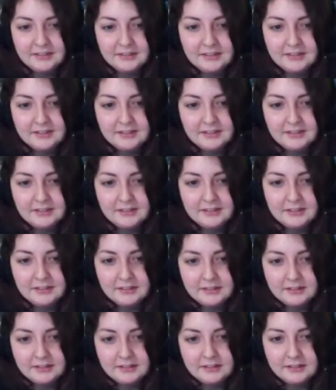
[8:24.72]

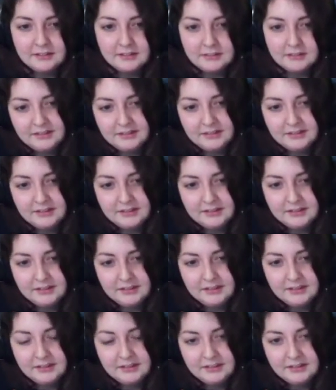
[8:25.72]

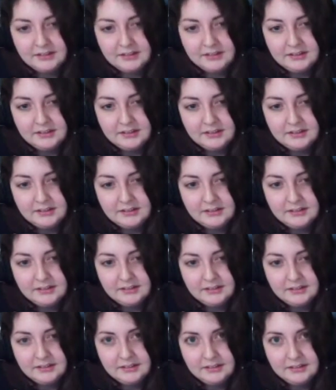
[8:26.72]

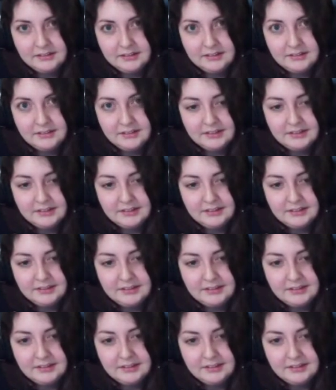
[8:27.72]

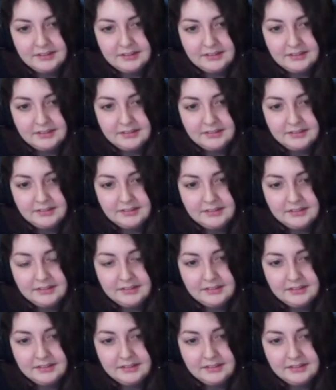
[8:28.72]
The person shown says nothing.